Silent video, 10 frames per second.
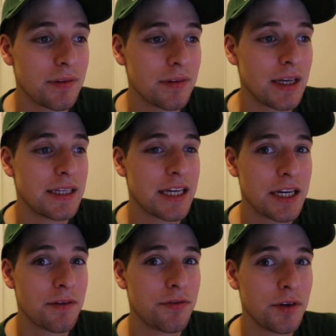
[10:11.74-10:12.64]
they
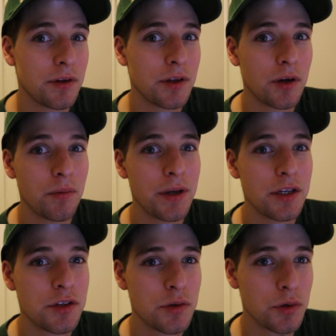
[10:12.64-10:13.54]
tend to feel a little
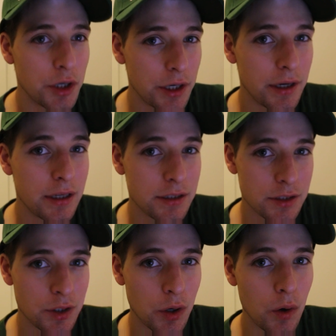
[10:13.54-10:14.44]
bit too good.
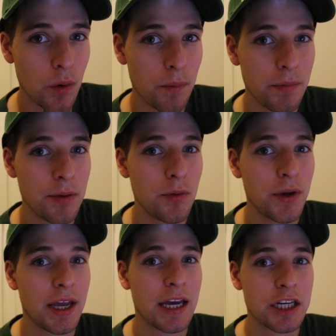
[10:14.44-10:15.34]
So maybe we
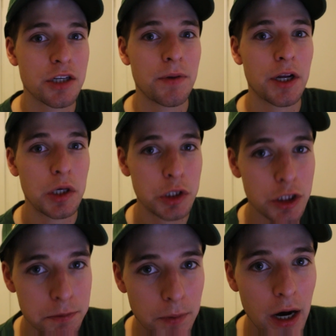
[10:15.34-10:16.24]
can catch them in a good
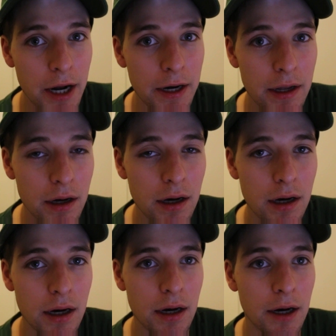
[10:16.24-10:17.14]
spot.
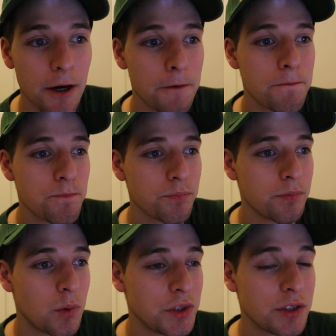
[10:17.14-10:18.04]
Um,
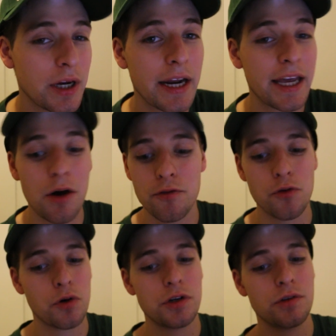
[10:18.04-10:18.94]
but we still got to count
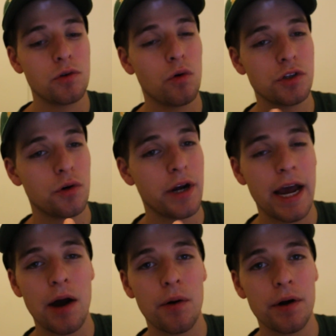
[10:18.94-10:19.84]
for Jordan
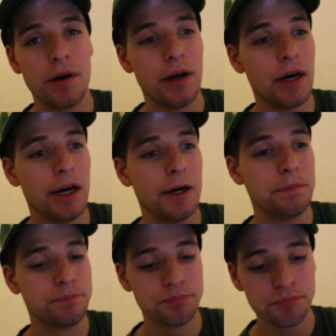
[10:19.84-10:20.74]
Howard
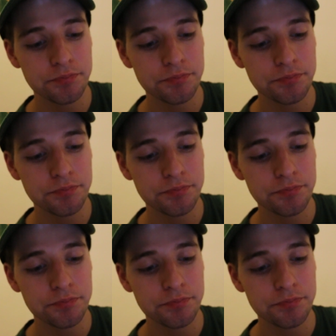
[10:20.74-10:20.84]
um,